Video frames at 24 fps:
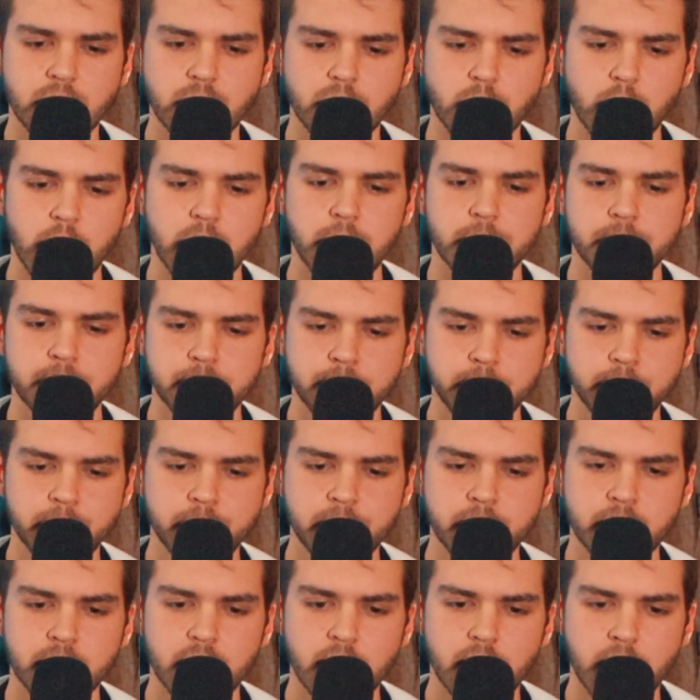Well,
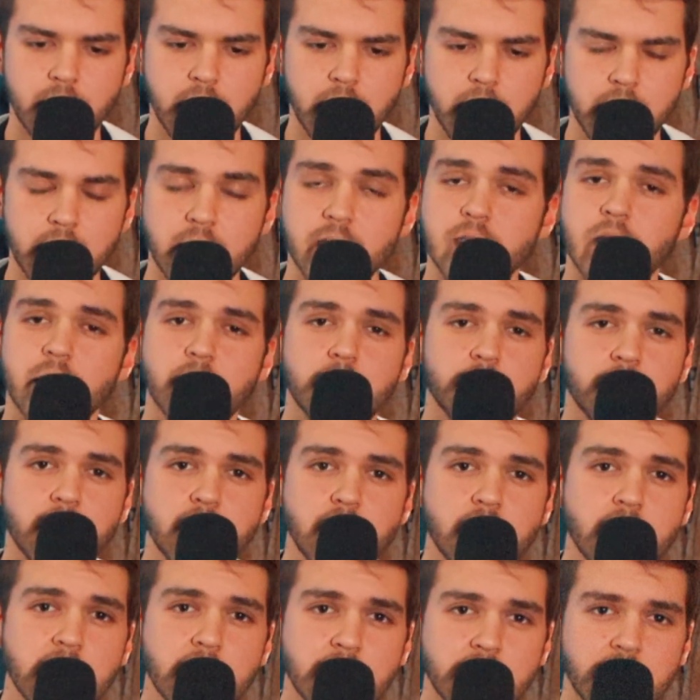I guess that's for
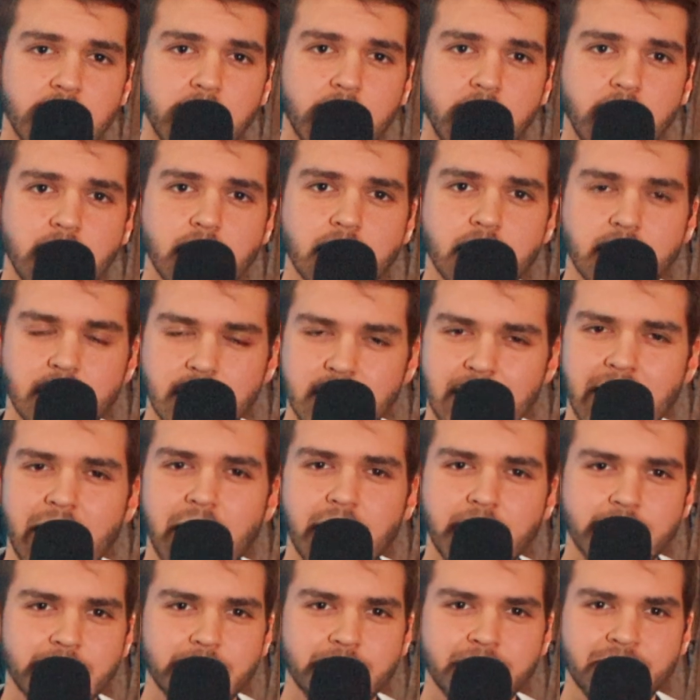you to decide today.